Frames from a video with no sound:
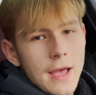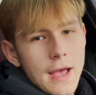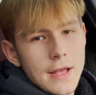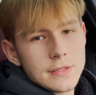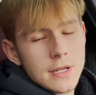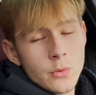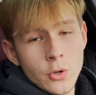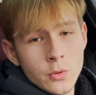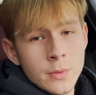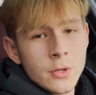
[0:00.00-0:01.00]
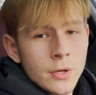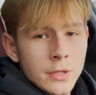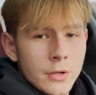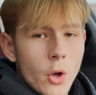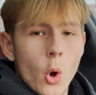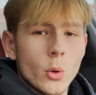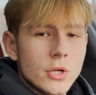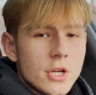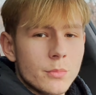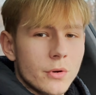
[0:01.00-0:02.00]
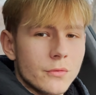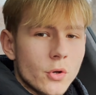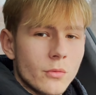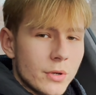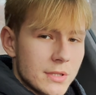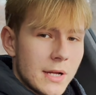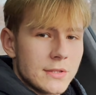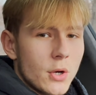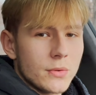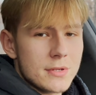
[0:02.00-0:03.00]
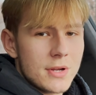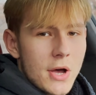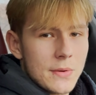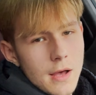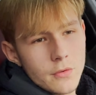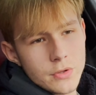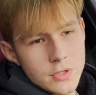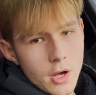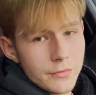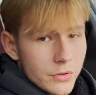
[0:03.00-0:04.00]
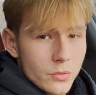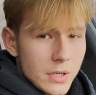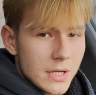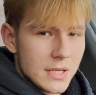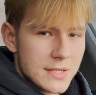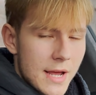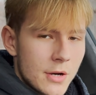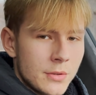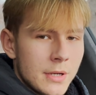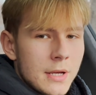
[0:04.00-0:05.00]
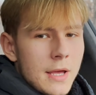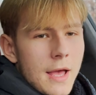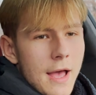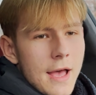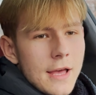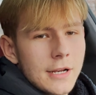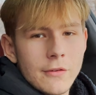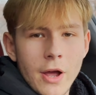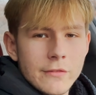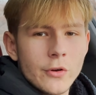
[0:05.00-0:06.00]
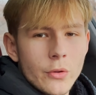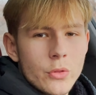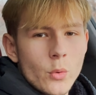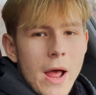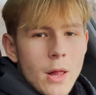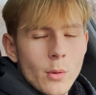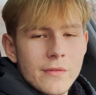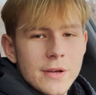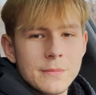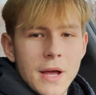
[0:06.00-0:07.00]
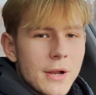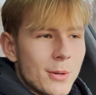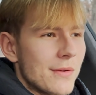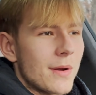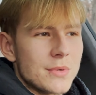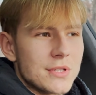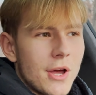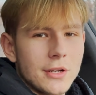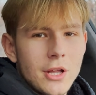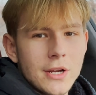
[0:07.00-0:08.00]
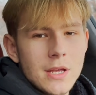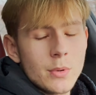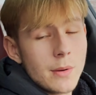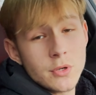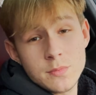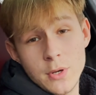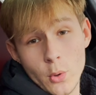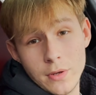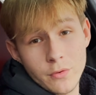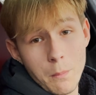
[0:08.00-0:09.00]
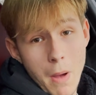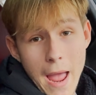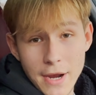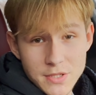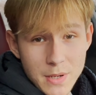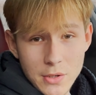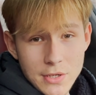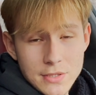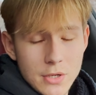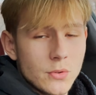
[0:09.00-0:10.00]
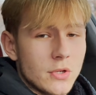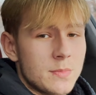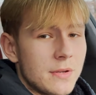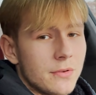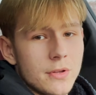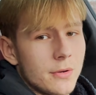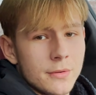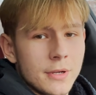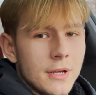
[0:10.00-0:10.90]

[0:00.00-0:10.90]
and today we're going to be doing a little ownership review of what it's like to own this car. I've owned this car for 3 years now, and I've kind of gone through hell with it. I don't know if I'm just unlucky, but I'm going to speak only from my experience. I do not speak for the